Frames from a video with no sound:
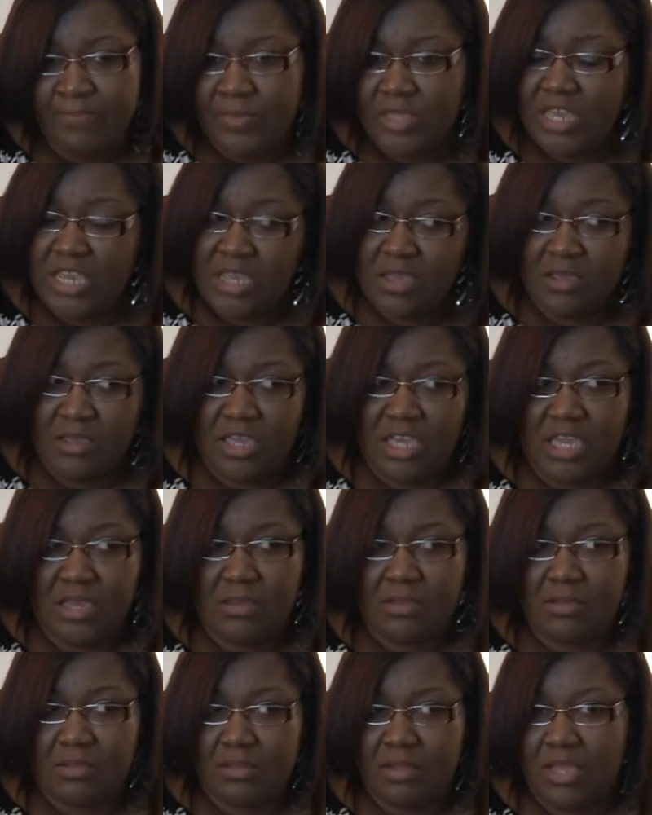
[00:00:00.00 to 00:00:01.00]
It
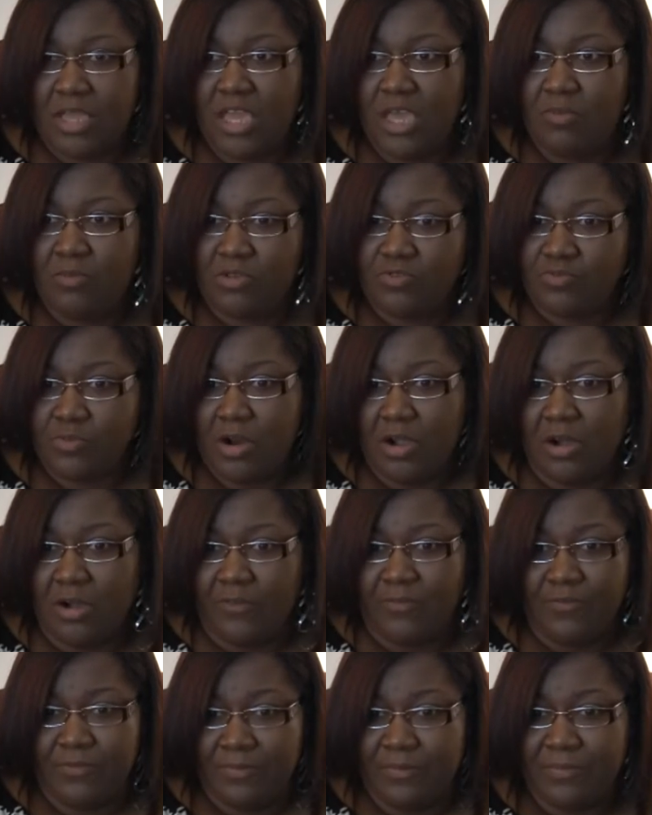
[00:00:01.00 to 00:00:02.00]
it it was
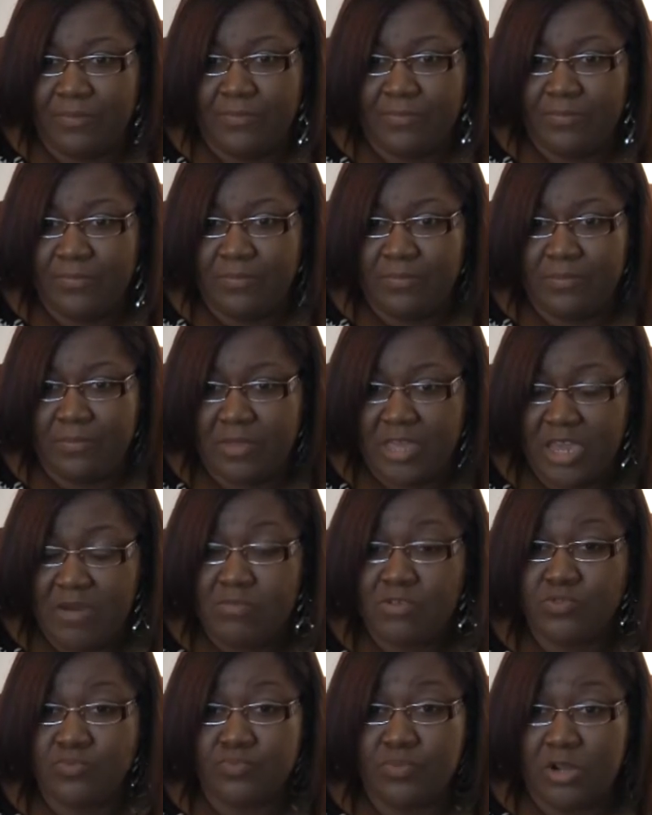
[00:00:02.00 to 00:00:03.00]
rough. It
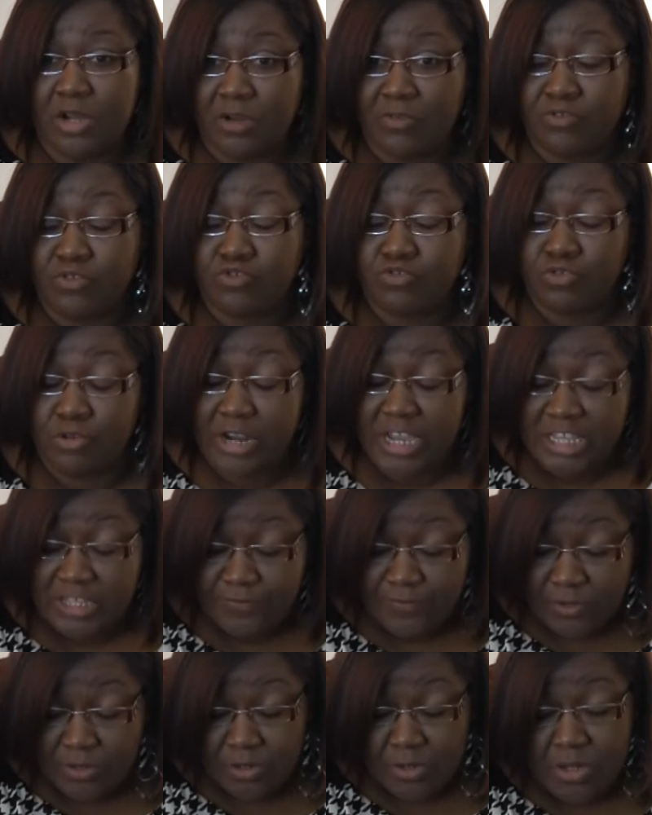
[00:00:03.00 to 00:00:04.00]
was rough,
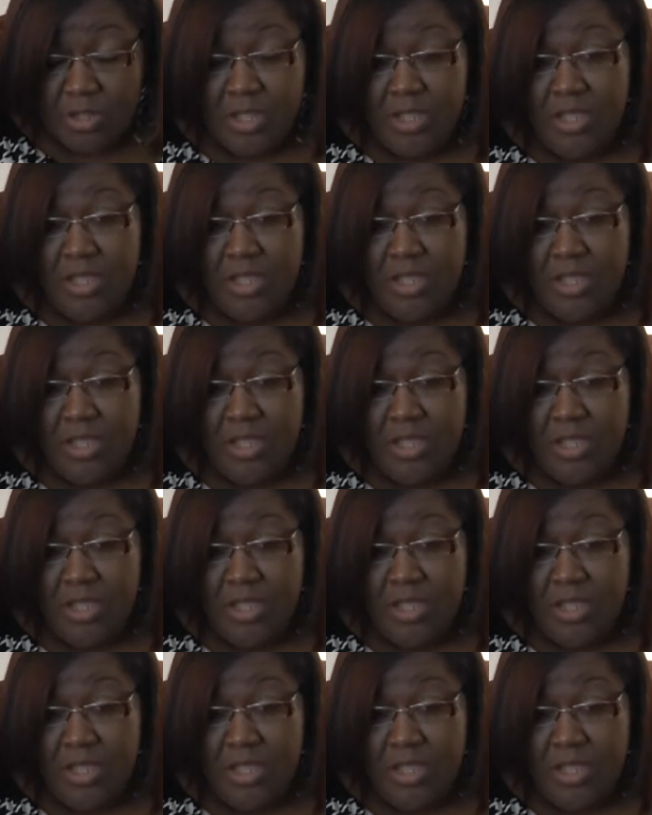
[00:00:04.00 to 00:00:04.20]
stressful,